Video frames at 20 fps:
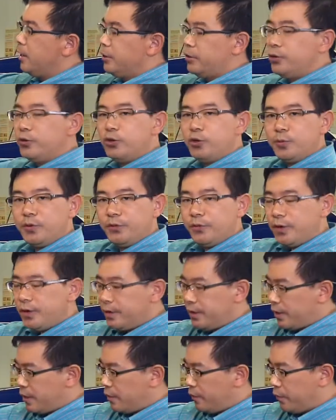You need to be very
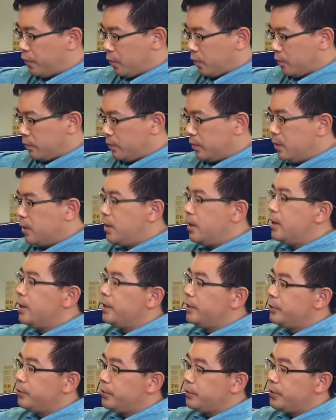careful.
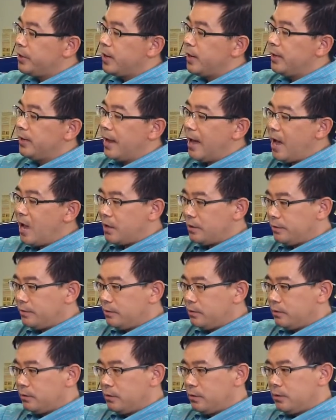You need to
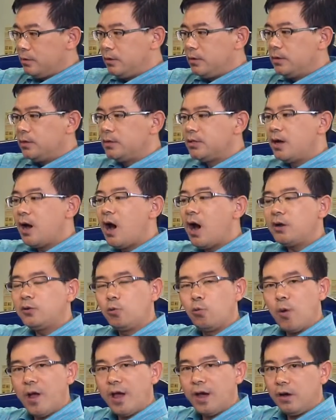align the
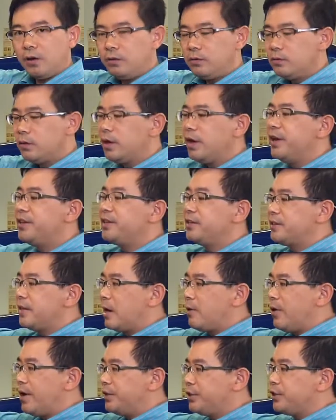hot well in the
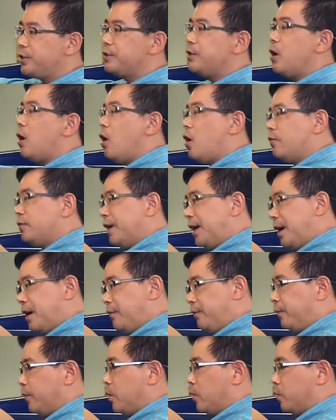direction of the
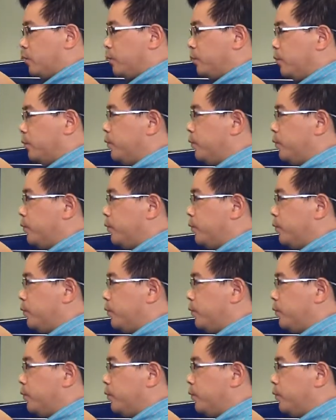airflow.